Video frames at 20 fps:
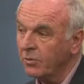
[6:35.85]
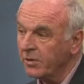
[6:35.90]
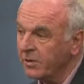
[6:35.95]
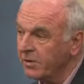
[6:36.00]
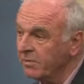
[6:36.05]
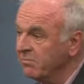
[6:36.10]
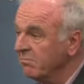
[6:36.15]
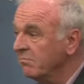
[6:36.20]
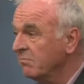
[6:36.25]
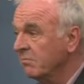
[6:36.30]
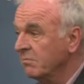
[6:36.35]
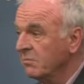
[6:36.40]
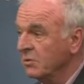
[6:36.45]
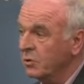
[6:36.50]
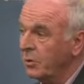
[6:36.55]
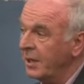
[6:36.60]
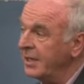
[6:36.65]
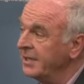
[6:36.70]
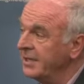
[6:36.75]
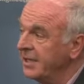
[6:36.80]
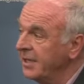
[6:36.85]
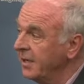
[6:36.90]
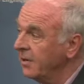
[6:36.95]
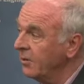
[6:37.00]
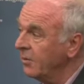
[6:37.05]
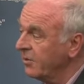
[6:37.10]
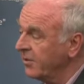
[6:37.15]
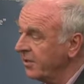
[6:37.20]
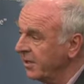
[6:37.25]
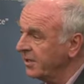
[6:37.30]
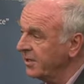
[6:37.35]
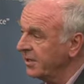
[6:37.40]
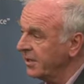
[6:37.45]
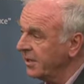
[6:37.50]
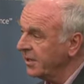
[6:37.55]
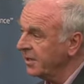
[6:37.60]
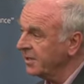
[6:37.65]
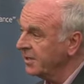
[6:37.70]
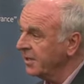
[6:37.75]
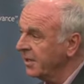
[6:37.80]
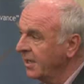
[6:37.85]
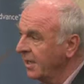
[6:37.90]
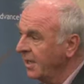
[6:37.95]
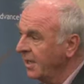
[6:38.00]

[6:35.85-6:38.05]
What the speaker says: than 20 or 30 years.